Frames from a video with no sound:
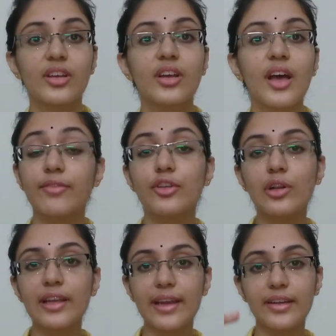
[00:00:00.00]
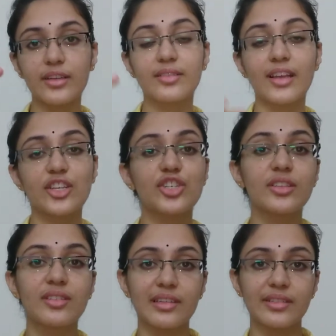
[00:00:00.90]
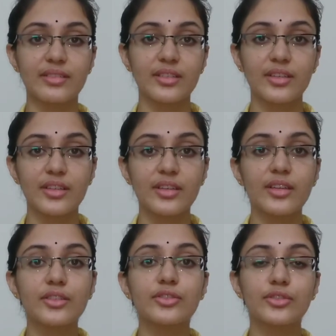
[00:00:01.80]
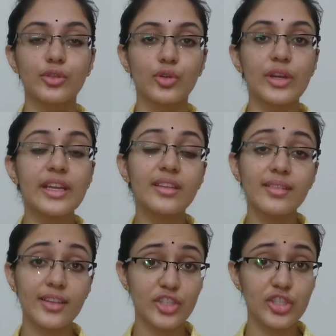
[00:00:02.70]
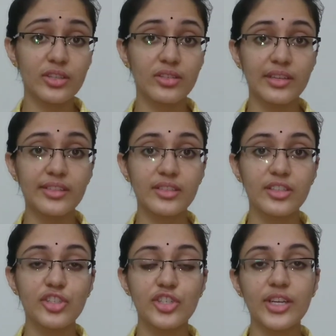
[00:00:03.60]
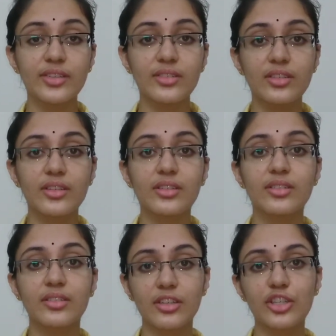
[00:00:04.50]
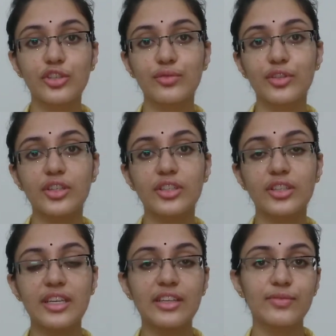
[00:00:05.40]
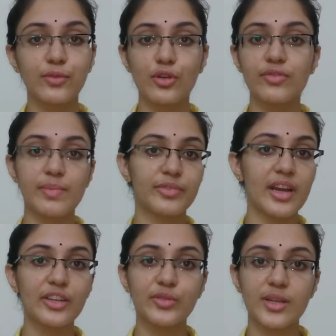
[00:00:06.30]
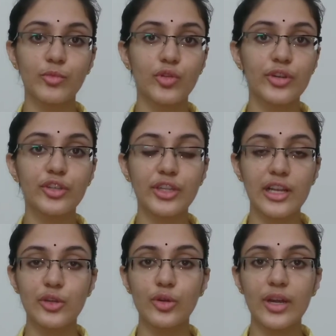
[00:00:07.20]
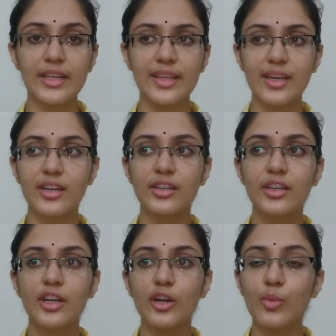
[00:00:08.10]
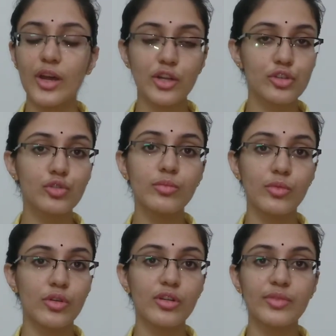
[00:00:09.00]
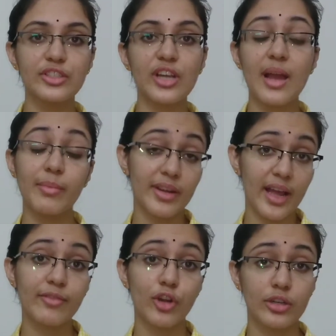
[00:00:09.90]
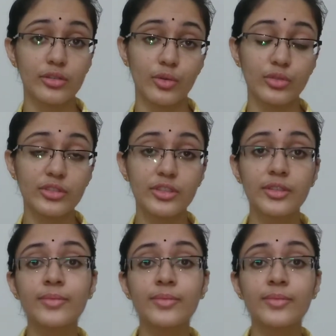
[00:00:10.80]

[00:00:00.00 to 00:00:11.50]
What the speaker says: Now you will get a suggestions list. So in the suggestions list, just search for these four websites which I'm going to tell you, and there are one or two more which I might have not known.